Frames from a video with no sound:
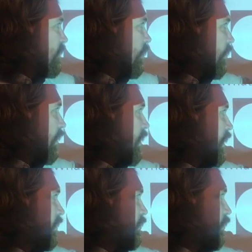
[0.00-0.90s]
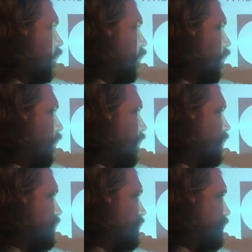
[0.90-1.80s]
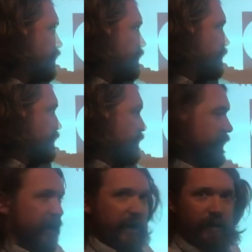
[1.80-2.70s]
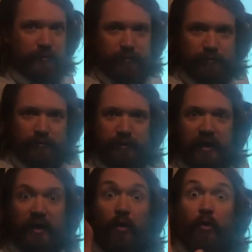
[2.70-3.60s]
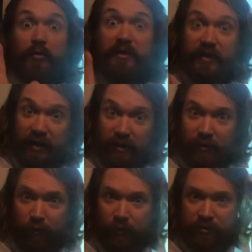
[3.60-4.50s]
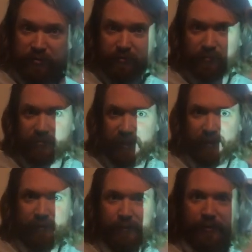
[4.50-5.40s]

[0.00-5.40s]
the color orange, okay? And only the color orange, okay?